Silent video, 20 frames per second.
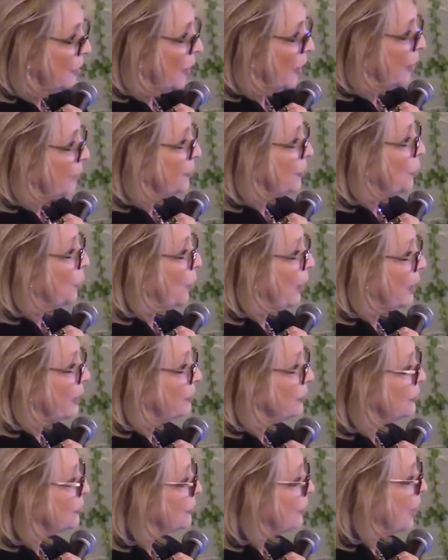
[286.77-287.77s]
off the
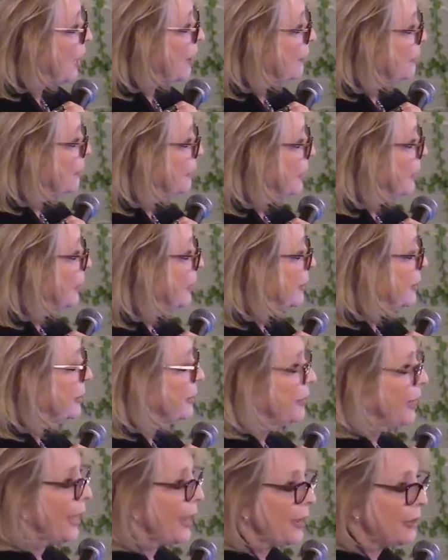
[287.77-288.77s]
white Charolais
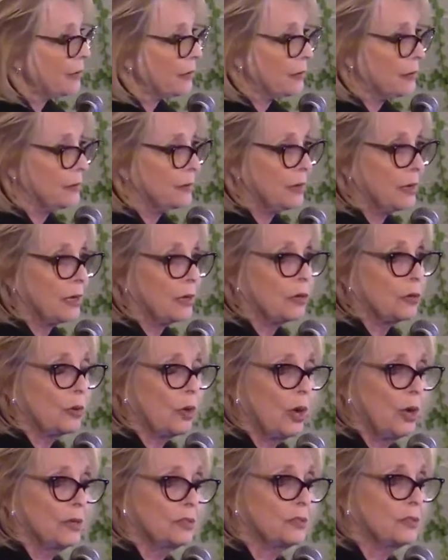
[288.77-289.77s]
cattle
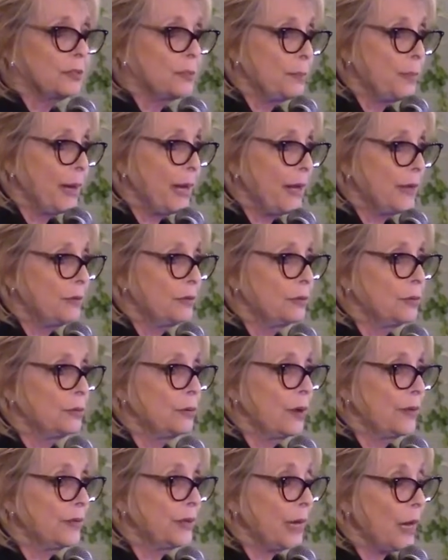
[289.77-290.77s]
across the bayou
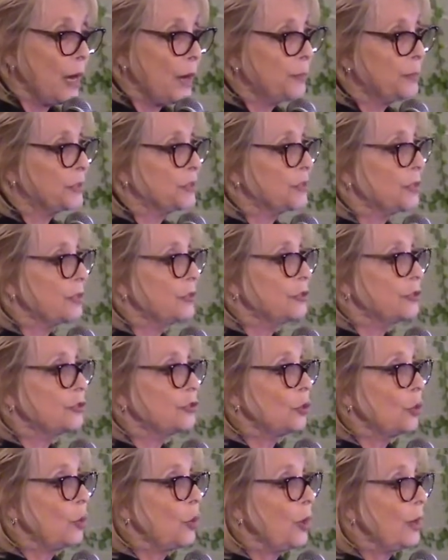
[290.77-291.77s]
on the opposite
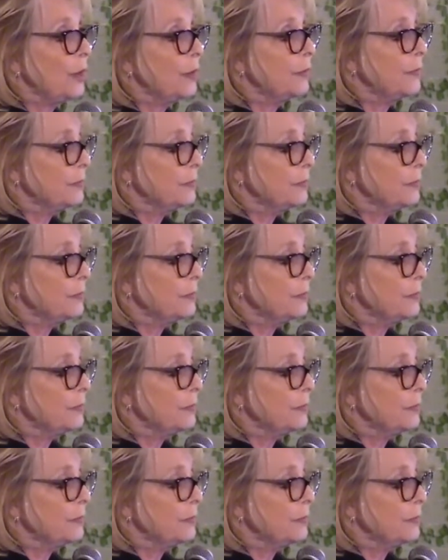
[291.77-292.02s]
shore.